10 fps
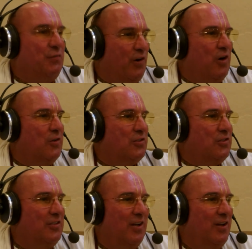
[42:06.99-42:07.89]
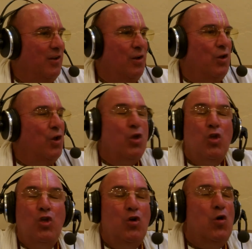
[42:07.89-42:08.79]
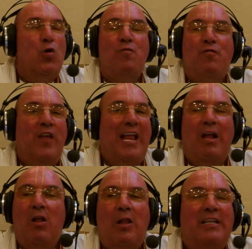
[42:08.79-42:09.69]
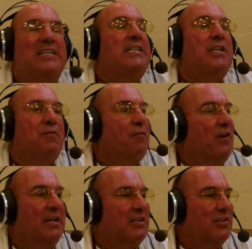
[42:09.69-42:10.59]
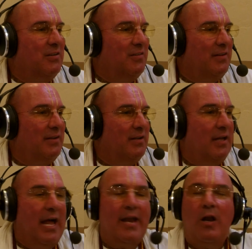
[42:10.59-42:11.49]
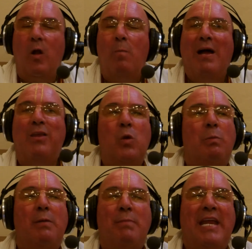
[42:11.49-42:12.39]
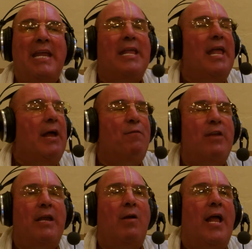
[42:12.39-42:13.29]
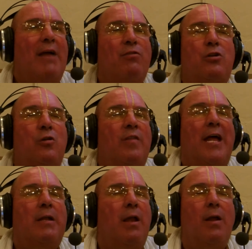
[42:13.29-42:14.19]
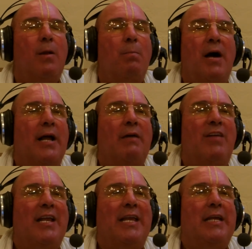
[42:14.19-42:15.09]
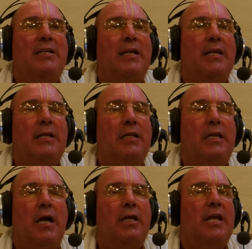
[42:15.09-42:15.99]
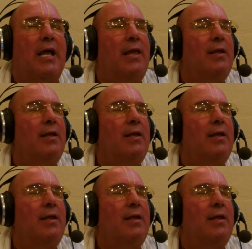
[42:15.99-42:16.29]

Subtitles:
verse, you feel different. I don't know about you, but me, every year I have to do that Bhagavad Gita Yajna.